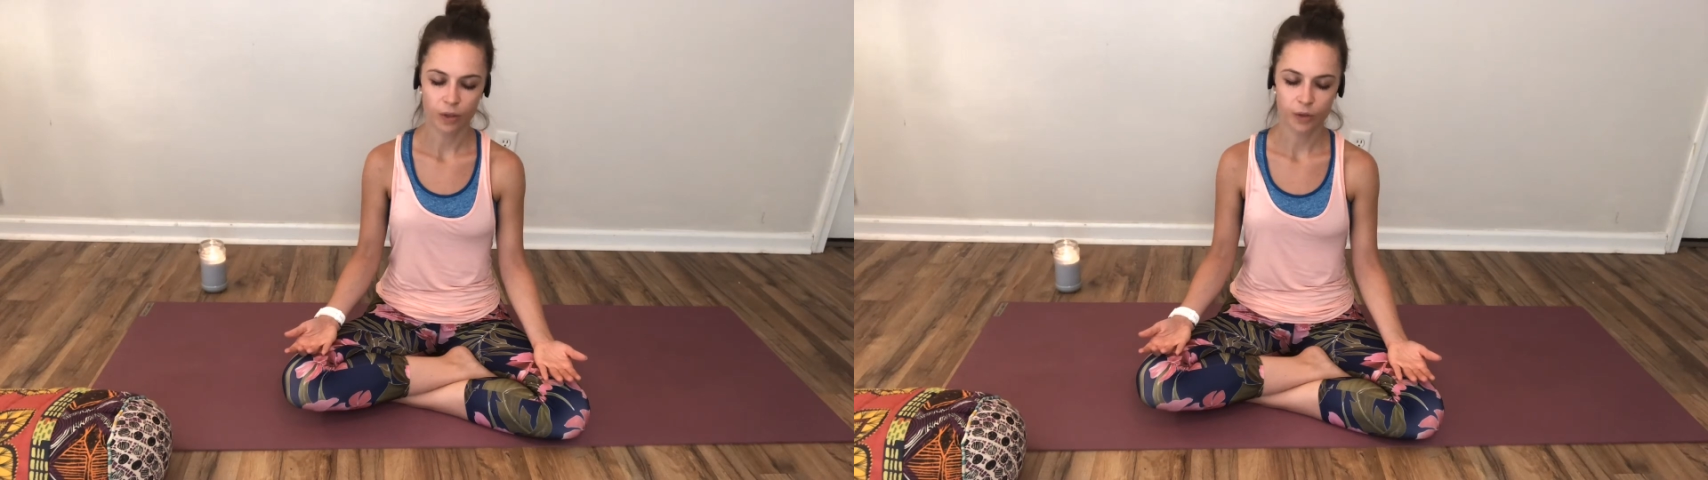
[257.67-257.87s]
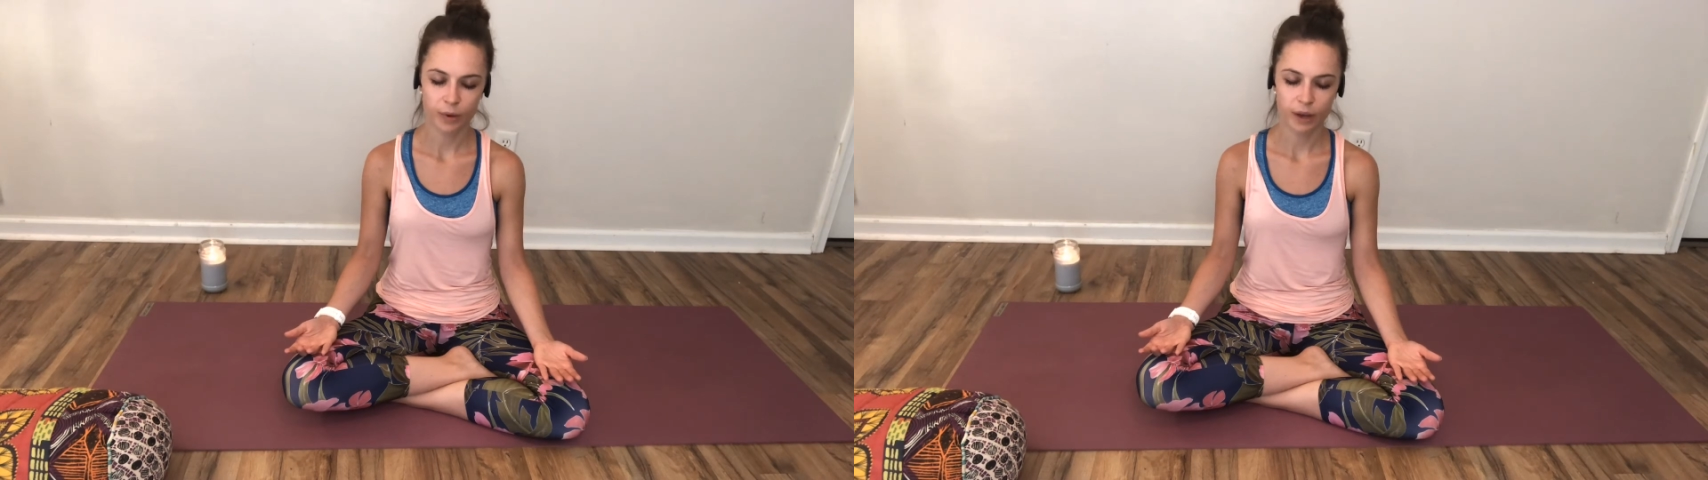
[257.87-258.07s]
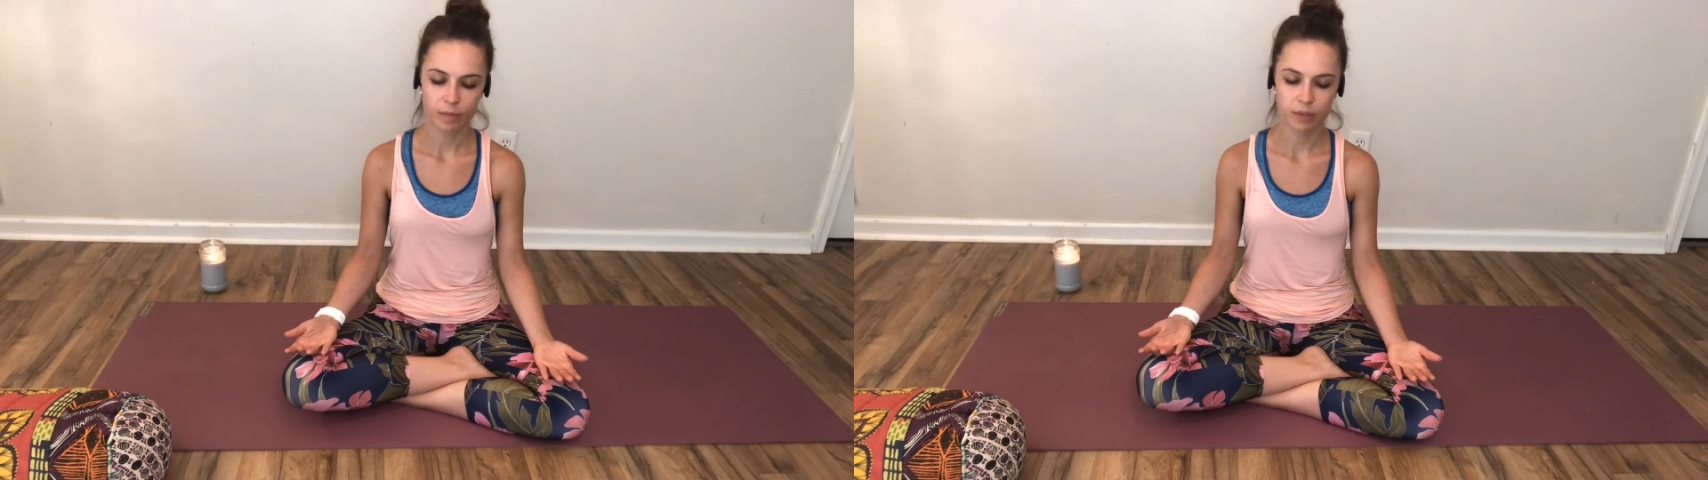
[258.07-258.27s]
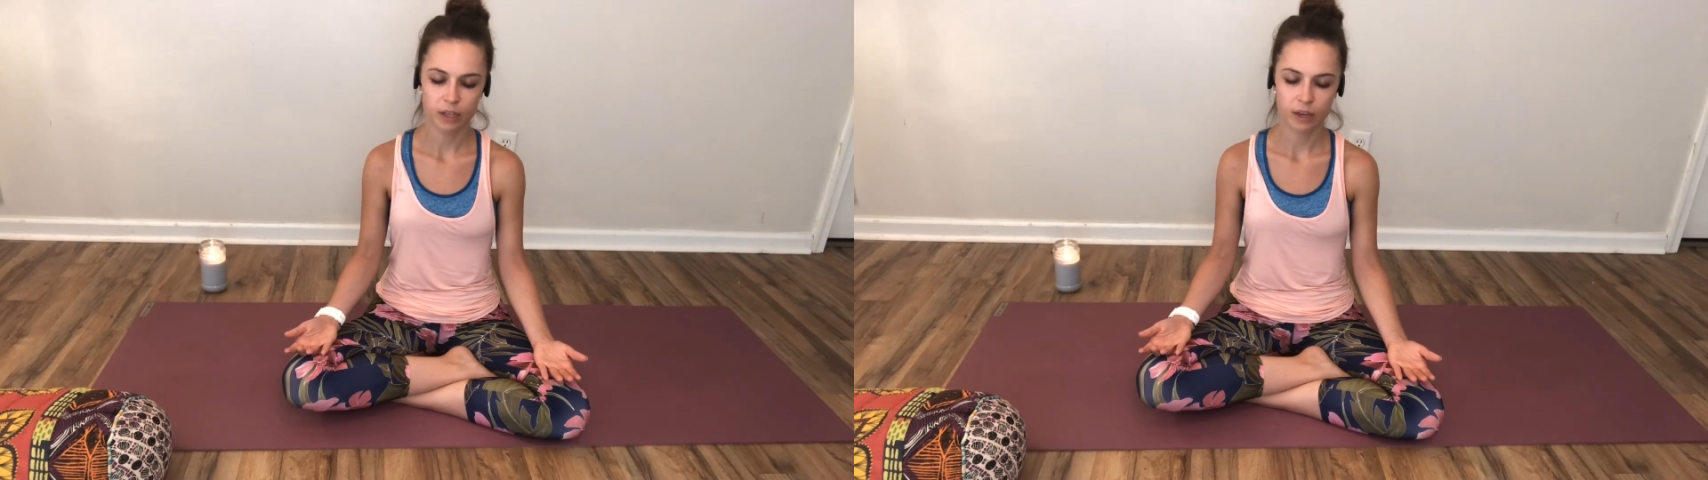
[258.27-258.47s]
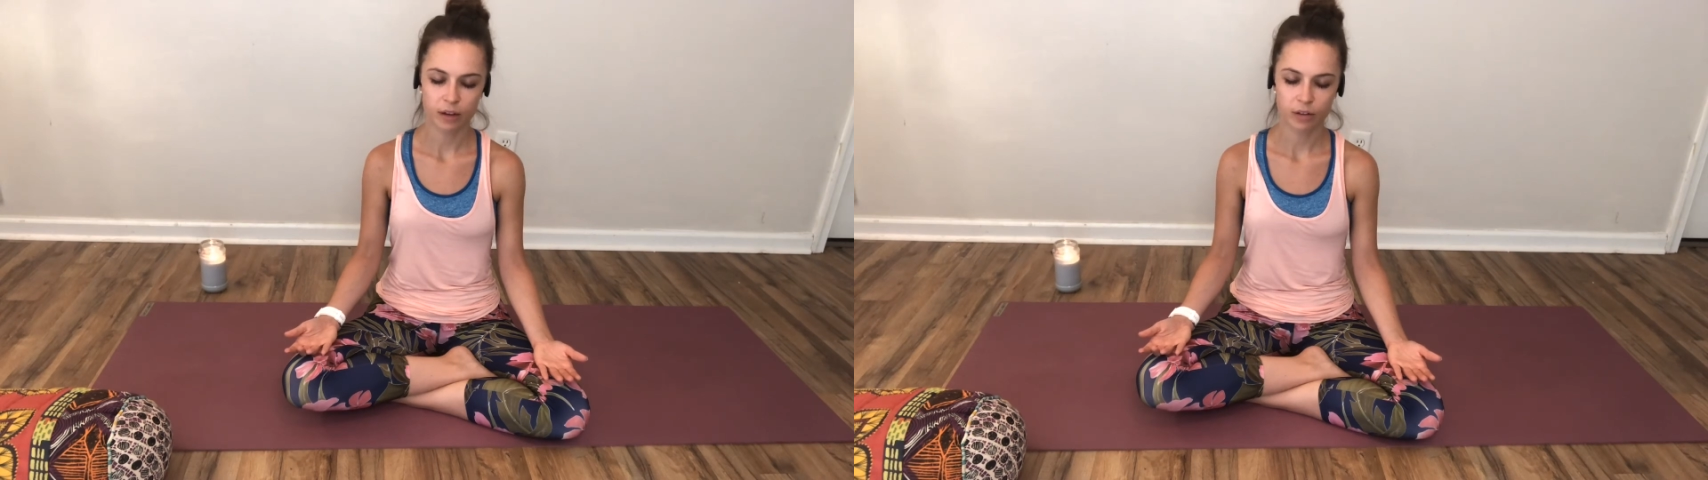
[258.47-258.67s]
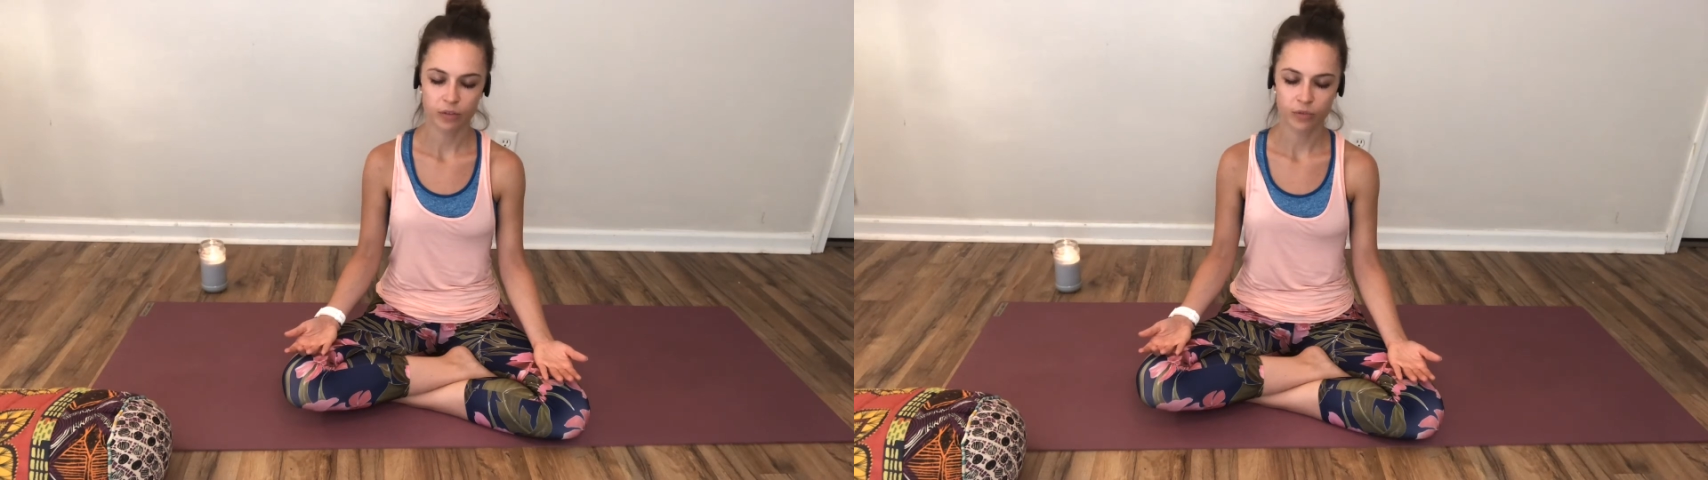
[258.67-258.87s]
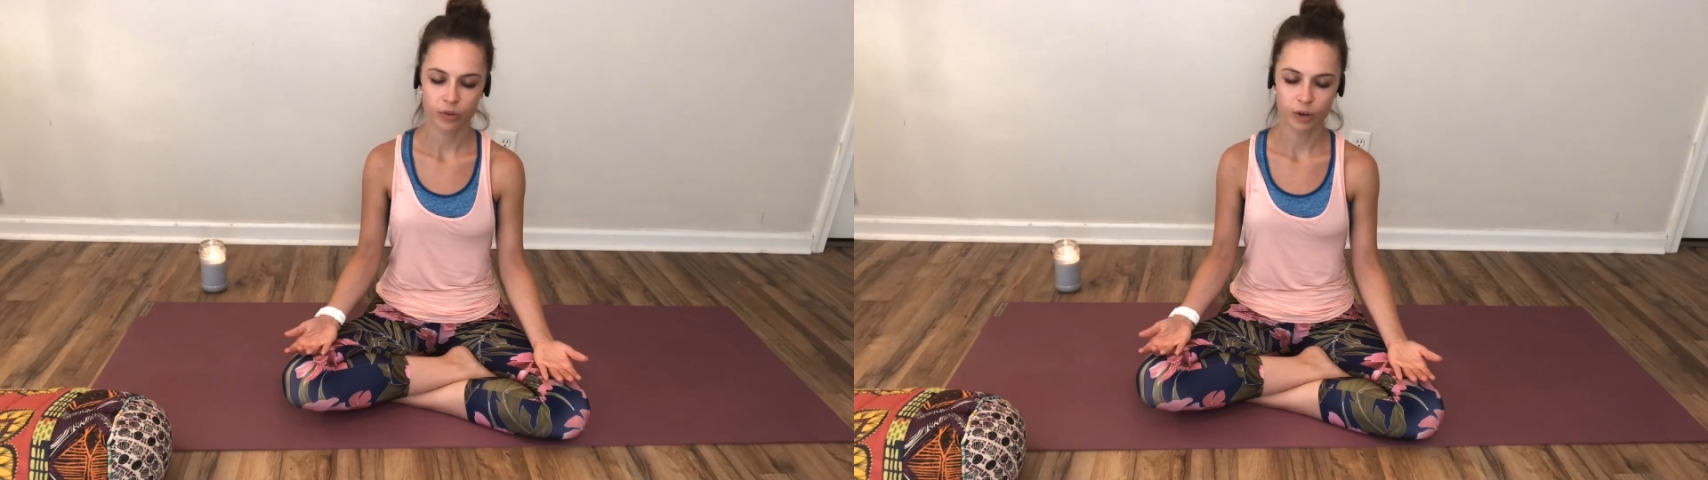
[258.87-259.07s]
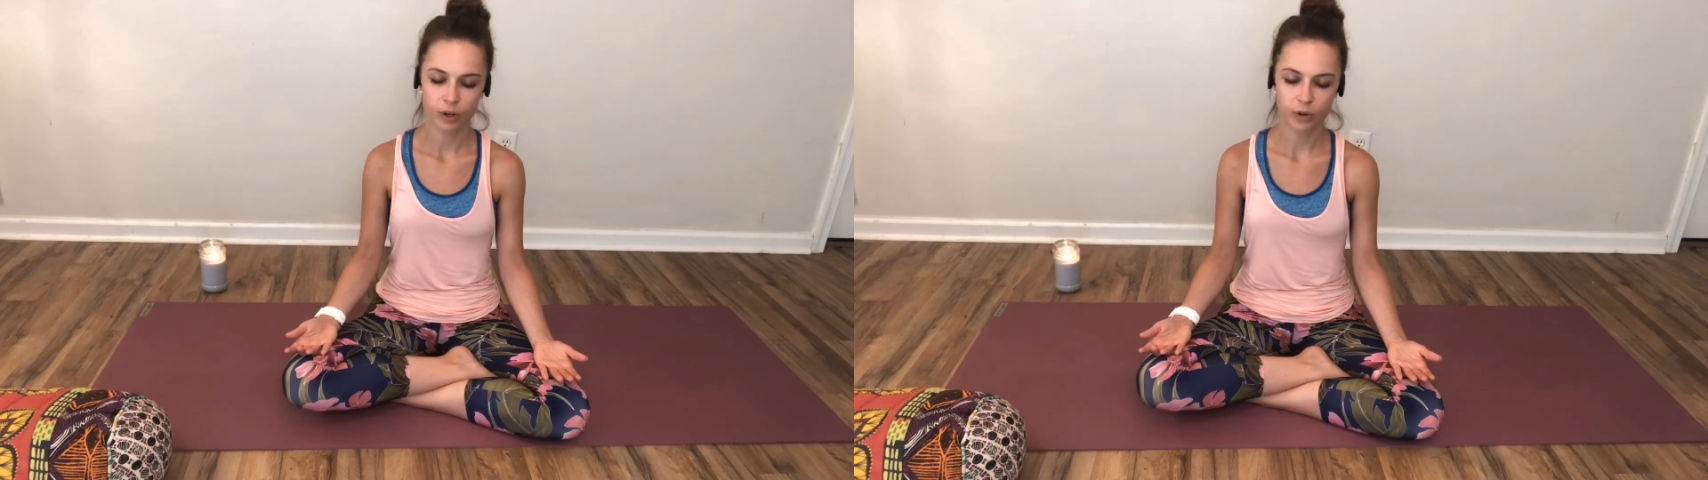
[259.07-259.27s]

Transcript: the way up to the count of 4.